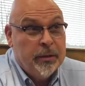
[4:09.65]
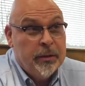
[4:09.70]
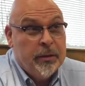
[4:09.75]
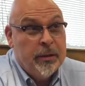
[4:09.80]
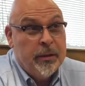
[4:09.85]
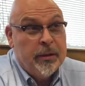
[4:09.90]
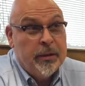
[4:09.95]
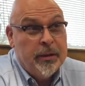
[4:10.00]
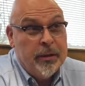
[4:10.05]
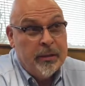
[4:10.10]

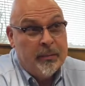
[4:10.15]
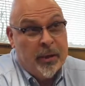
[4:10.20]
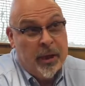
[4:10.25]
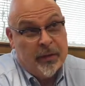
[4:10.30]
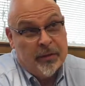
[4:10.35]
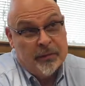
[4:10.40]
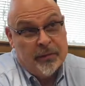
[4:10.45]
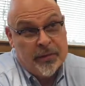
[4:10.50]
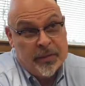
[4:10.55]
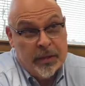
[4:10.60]
the amount
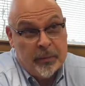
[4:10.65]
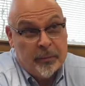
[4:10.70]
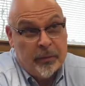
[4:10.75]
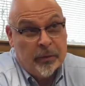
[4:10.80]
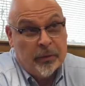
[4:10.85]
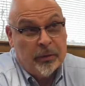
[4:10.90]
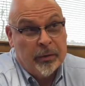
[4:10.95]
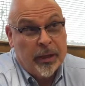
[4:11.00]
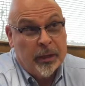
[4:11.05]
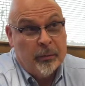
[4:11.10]
of
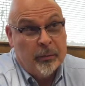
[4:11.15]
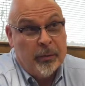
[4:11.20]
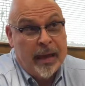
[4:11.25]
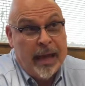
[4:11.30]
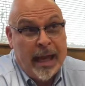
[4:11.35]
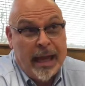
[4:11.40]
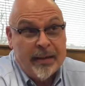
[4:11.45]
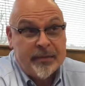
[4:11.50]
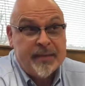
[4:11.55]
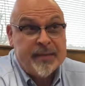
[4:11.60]
timber that we
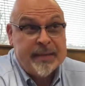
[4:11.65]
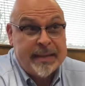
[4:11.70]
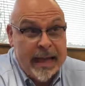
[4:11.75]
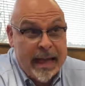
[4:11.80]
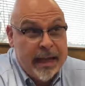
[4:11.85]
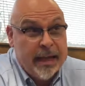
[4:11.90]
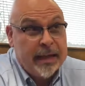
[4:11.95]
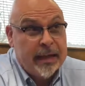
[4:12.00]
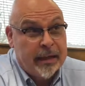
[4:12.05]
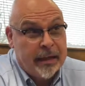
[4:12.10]
have
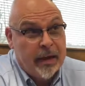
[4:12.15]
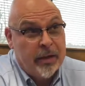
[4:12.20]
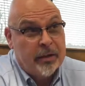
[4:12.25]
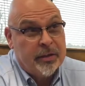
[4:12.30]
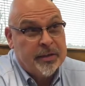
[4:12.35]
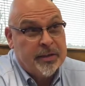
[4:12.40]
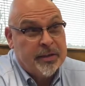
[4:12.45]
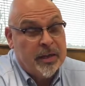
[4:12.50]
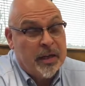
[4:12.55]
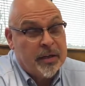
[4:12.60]
standing in
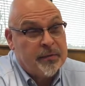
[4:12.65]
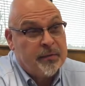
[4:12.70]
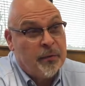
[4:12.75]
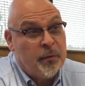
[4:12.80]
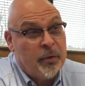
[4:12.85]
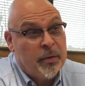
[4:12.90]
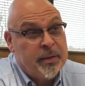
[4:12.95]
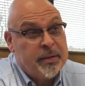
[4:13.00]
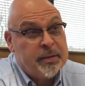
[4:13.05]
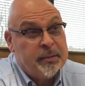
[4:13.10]
Arkansas's
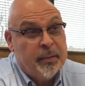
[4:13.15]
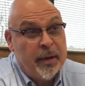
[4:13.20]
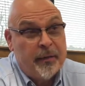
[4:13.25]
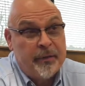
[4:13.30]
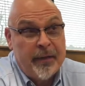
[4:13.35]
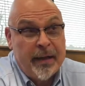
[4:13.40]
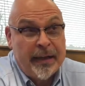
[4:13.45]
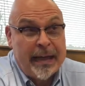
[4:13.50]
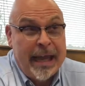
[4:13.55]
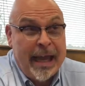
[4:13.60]
forests. As a matter of
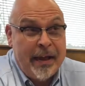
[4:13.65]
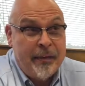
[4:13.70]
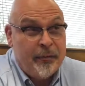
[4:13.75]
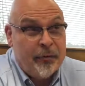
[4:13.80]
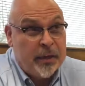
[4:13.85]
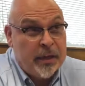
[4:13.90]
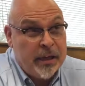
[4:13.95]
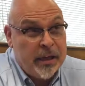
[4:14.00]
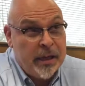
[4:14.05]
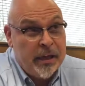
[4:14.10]
fact,
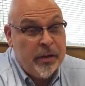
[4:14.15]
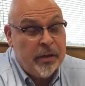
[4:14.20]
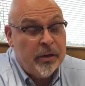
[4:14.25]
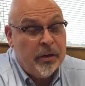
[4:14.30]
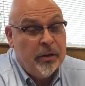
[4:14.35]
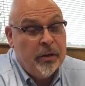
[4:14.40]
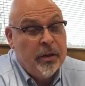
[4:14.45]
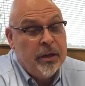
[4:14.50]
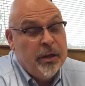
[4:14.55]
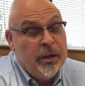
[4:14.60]
every
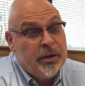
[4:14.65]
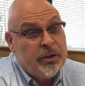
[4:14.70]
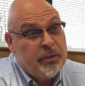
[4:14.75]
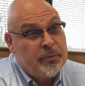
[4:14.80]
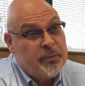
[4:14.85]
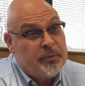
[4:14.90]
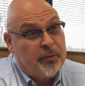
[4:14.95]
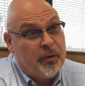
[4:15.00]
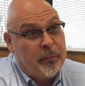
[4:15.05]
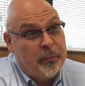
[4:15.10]
year, in terms
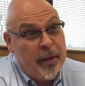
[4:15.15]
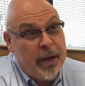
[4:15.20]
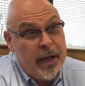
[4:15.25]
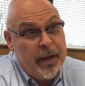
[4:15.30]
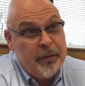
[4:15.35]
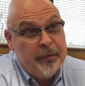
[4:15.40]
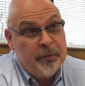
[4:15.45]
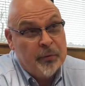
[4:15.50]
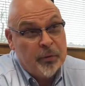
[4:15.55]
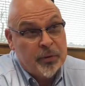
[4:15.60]
of our pine
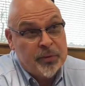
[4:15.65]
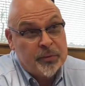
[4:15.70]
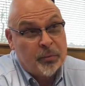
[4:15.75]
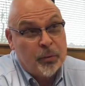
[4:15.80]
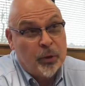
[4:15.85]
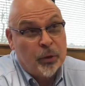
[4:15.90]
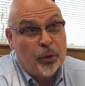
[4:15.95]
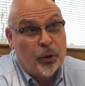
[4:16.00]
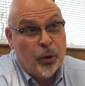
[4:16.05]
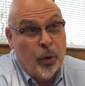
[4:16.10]
forests, we're
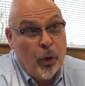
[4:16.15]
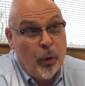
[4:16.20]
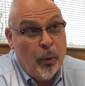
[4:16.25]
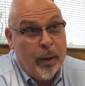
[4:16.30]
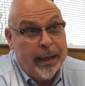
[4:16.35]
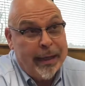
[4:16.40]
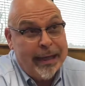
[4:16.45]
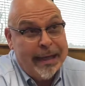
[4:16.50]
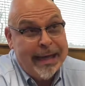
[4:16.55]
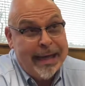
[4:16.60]

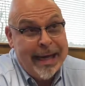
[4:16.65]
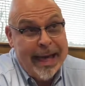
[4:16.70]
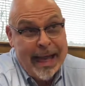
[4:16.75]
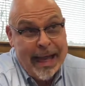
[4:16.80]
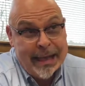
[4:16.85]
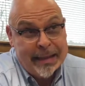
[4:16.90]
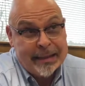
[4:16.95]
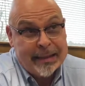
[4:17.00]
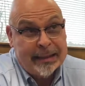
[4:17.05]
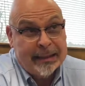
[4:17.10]
growing
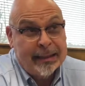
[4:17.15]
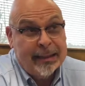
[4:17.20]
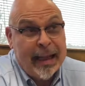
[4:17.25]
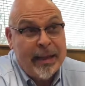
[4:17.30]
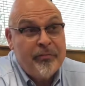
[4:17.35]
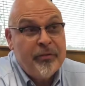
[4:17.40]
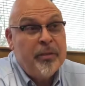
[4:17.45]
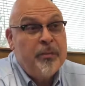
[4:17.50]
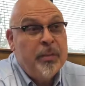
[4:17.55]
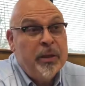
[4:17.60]
net
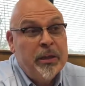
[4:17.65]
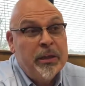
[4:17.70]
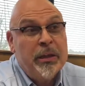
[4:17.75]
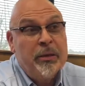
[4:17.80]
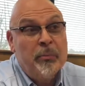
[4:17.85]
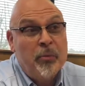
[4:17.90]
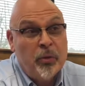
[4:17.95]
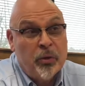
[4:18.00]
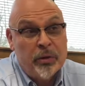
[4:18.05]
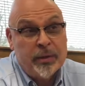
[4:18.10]
11 million
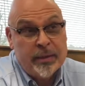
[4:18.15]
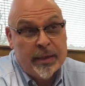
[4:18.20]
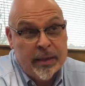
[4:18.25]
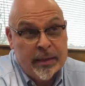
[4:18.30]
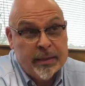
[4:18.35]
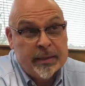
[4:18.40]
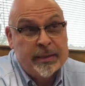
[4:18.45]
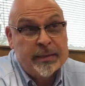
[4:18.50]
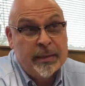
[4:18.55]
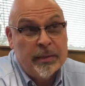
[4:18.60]
more
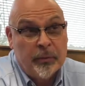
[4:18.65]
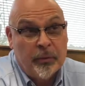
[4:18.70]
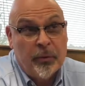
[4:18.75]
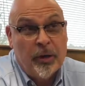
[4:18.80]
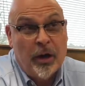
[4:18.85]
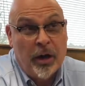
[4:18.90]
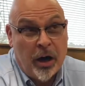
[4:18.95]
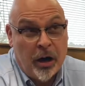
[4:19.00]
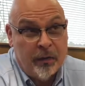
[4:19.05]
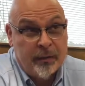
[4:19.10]
tons than we're
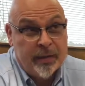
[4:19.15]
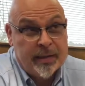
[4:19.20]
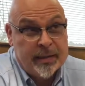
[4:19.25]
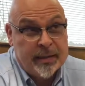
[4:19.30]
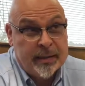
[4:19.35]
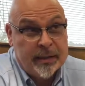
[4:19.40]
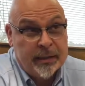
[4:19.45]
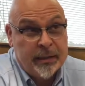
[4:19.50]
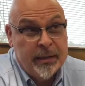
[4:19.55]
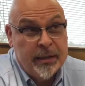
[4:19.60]

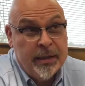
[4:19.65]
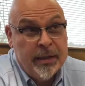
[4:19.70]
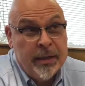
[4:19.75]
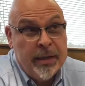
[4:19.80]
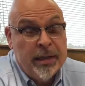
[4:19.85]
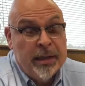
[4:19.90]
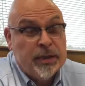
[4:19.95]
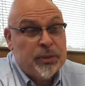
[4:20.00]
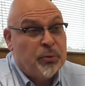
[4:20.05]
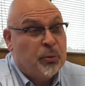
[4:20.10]
harvesting.
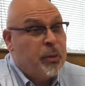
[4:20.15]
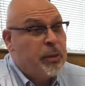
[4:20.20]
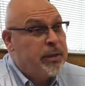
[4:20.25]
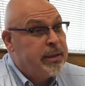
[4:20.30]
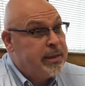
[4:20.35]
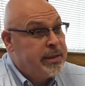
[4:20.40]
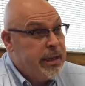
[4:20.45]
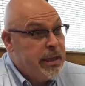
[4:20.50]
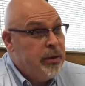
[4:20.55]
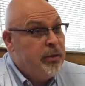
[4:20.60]
So we're
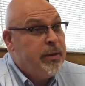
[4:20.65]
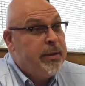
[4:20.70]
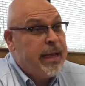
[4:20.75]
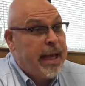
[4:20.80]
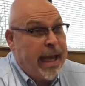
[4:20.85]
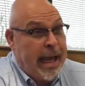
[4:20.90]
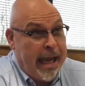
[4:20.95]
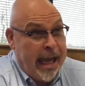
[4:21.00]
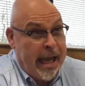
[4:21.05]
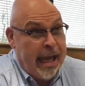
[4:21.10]
continuing to
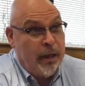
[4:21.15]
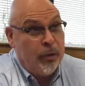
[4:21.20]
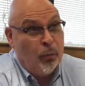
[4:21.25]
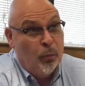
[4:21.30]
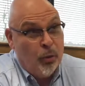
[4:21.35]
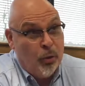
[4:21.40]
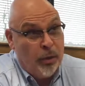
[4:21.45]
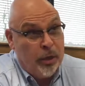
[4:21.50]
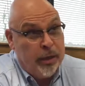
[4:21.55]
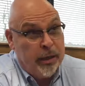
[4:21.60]
add
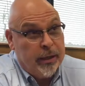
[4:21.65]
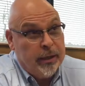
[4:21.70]
wood.